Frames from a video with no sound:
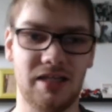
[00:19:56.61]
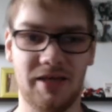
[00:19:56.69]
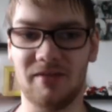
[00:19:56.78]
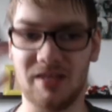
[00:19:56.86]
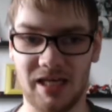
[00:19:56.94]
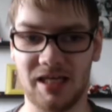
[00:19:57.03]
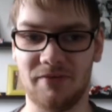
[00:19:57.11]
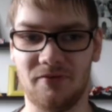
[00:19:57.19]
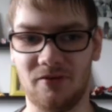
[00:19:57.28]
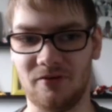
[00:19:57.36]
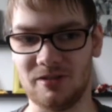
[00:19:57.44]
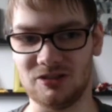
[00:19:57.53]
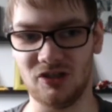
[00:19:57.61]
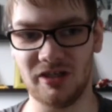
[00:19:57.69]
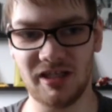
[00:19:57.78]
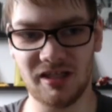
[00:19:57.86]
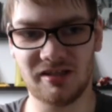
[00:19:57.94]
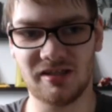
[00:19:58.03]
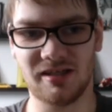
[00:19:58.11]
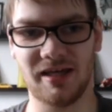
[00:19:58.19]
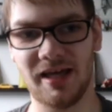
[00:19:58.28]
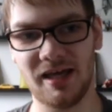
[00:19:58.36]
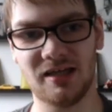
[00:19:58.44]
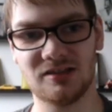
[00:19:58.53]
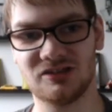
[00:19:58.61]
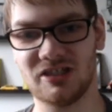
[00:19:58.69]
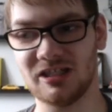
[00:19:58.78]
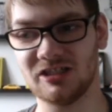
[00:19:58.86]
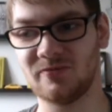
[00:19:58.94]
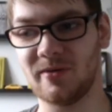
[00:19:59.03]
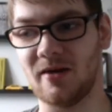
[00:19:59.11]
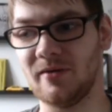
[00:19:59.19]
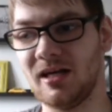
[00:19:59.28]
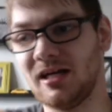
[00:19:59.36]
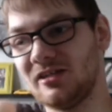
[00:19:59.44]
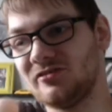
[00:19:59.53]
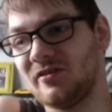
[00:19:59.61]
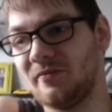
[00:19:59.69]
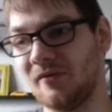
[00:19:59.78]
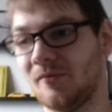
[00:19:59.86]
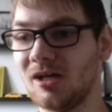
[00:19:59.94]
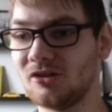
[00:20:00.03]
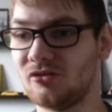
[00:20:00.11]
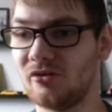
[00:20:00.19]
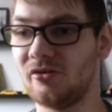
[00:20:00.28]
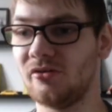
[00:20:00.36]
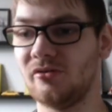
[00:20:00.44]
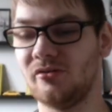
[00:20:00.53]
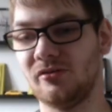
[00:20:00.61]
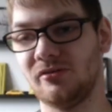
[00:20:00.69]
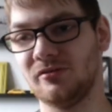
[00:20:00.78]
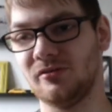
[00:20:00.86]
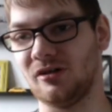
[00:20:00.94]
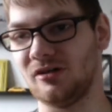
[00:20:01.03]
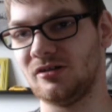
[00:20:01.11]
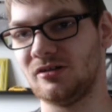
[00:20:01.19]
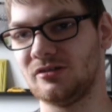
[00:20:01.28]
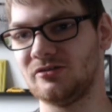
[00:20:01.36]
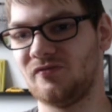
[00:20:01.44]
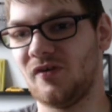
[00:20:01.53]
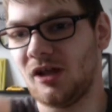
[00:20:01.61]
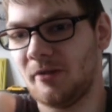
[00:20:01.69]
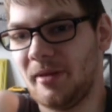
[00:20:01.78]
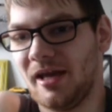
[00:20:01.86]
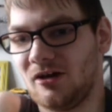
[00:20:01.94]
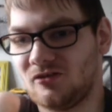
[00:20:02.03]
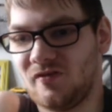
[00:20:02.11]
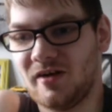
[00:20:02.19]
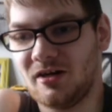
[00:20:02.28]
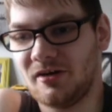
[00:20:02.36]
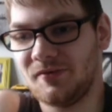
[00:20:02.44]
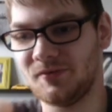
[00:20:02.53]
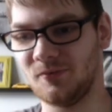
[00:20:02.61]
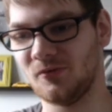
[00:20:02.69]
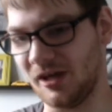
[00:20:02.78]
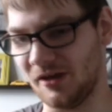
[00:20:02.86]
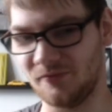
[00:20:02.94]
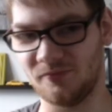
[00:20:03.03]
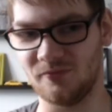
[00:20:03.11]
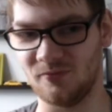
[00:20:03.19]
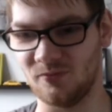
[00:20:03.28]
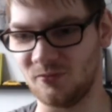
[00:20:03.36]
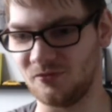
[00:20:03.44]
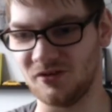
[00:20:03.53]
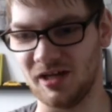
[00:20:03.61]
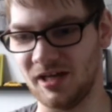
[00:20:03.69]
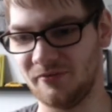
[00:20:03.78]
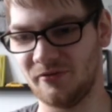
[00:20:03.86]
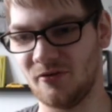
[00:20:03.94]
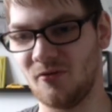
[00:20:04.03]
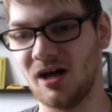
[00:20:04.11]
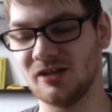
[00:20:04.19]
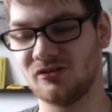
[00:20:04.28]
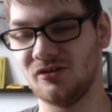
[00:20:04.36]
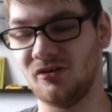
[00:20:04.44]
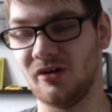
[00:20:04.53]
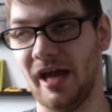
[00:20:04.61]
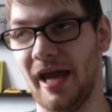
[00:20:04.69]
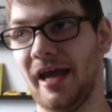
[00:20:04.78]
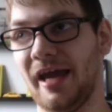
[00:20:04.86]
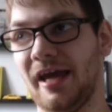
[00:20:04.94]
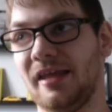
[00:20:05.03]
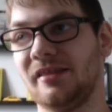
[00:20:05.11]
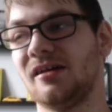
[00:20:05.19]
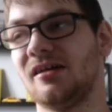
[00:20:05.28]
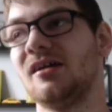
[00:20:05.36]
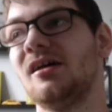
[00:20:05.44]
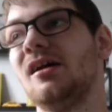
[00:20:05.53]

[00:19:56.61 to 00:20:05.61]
leave a like if you enjoyed it and share this video with others if you want to and follow me on Twitter if if you want to and